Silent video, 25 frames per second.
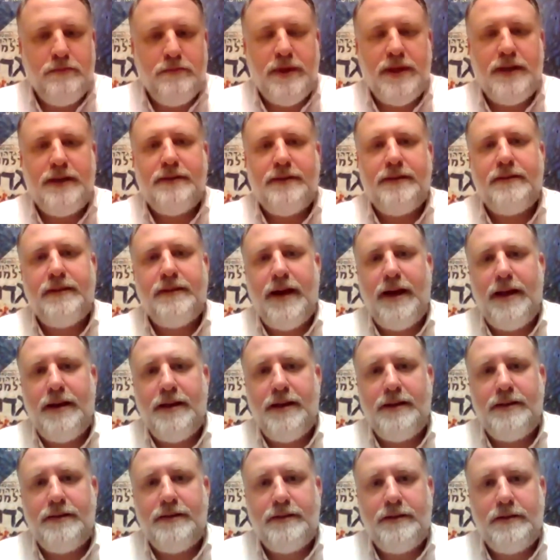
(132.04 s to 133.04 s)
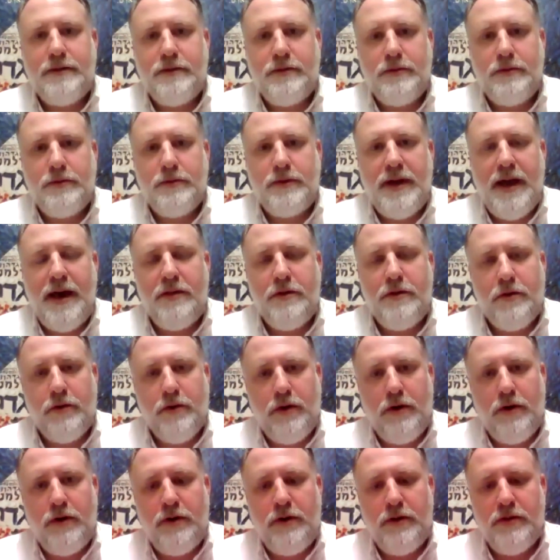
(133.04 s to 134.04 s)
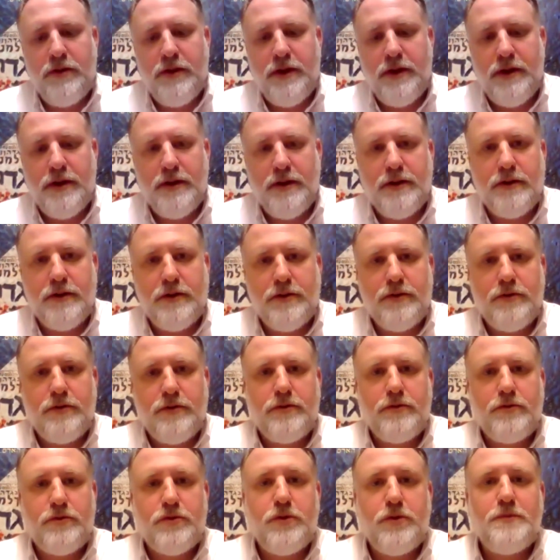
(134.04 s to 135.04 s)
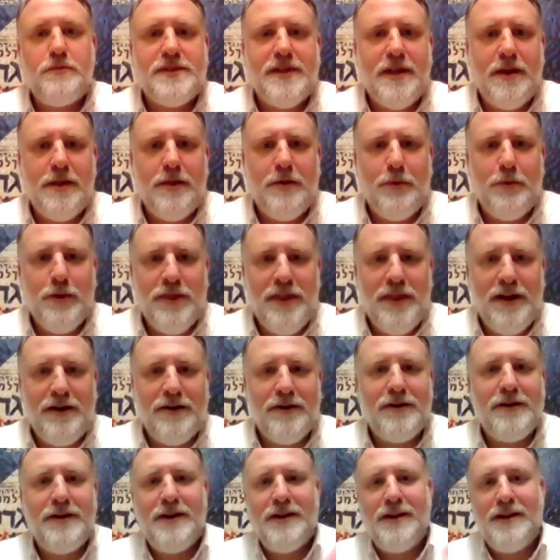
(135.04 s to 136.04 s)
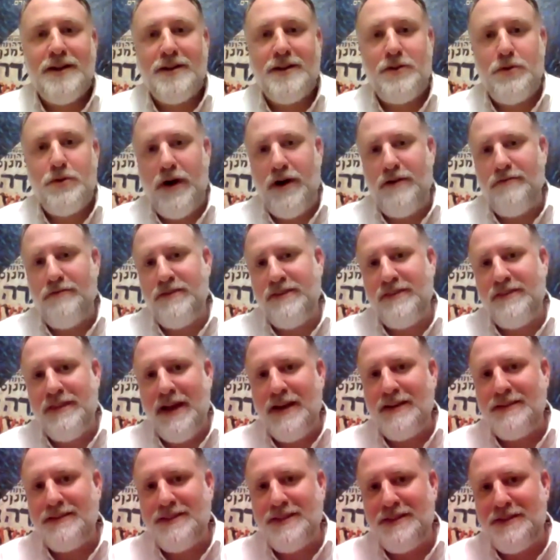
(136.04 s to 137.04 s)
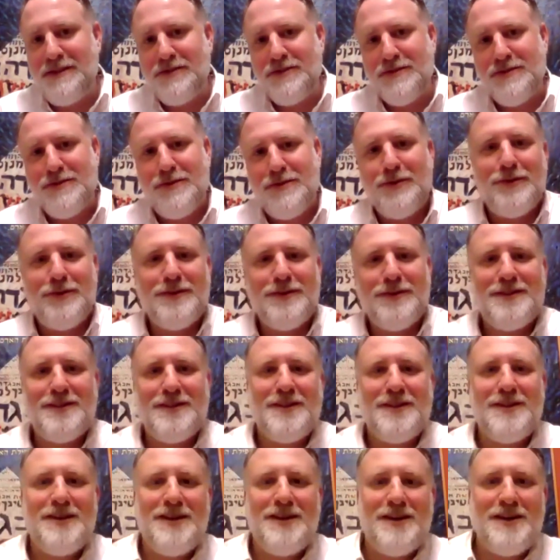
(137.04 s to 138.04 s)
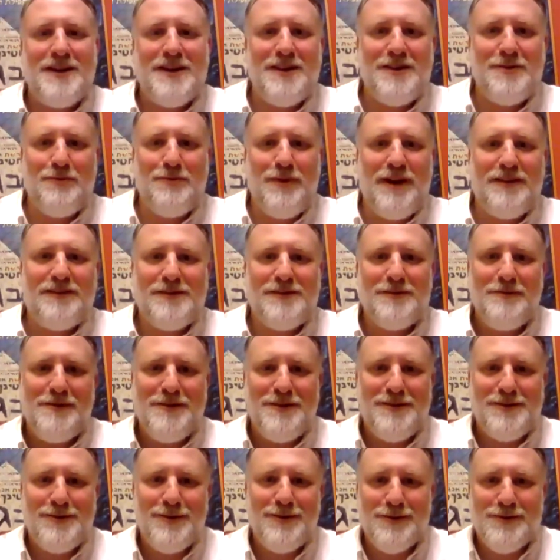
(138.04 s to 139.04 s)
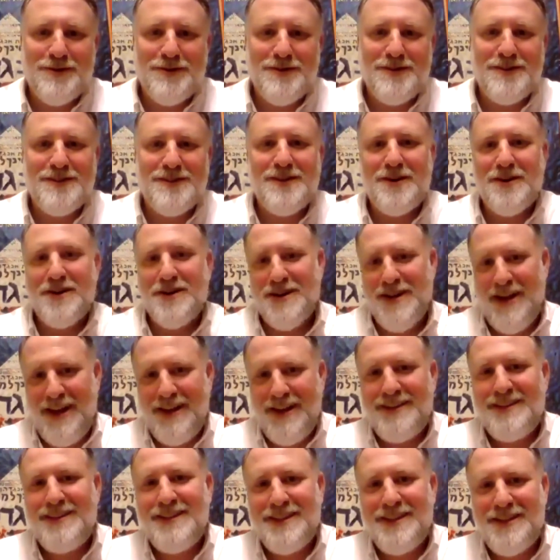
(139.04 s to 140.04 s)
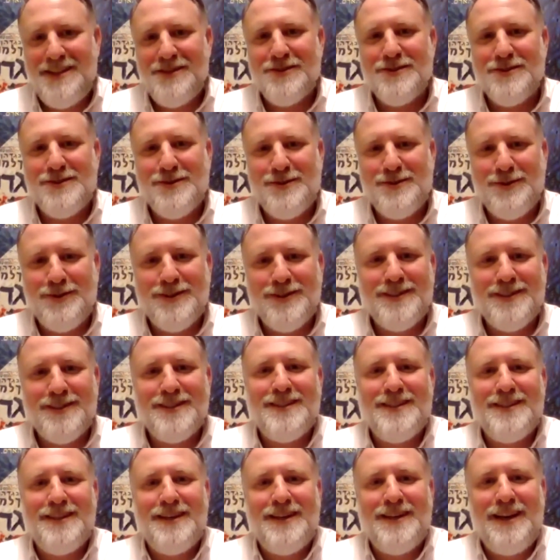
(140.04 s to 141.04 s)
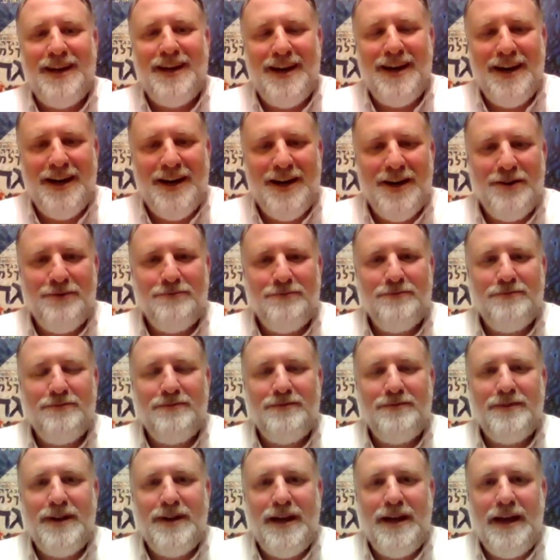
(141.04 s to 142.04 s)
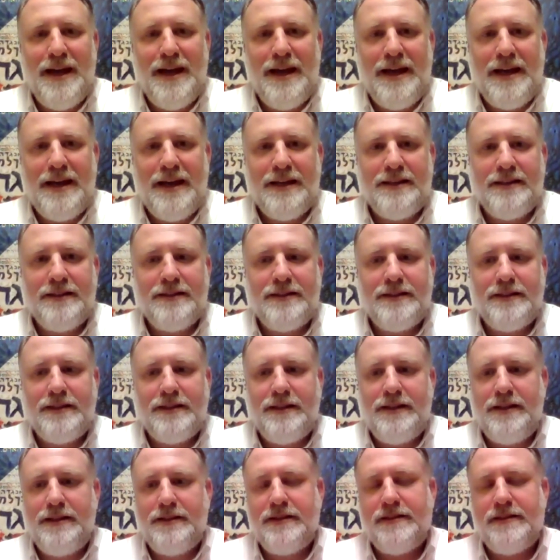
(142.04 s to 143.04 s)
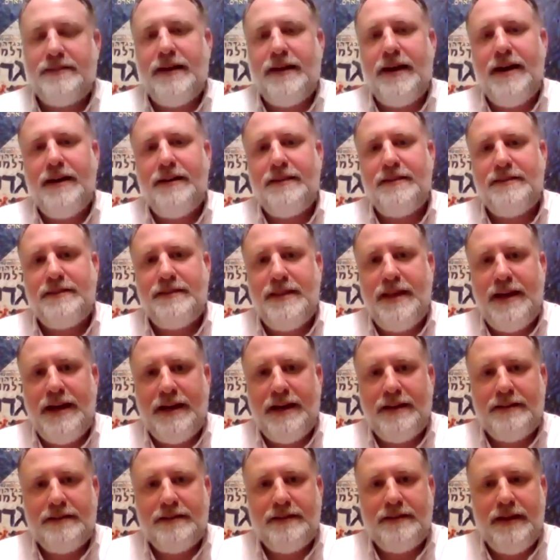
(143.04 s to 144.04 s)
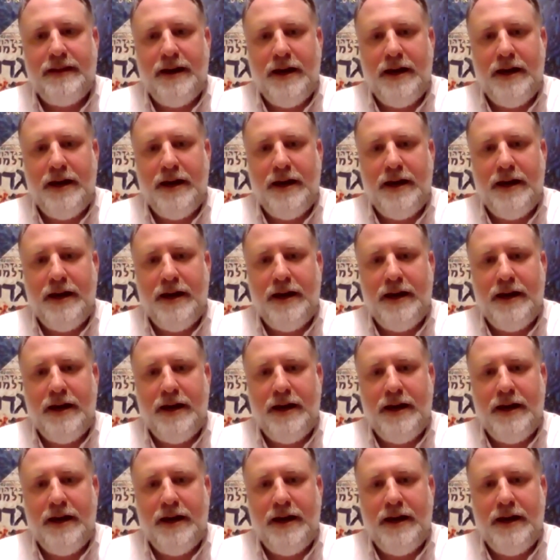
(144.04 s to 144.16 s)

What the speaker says: he decided to gather all the troops that were there. Yoav is 19 years old. The rest of the soldiers are 18 years old. And he decides that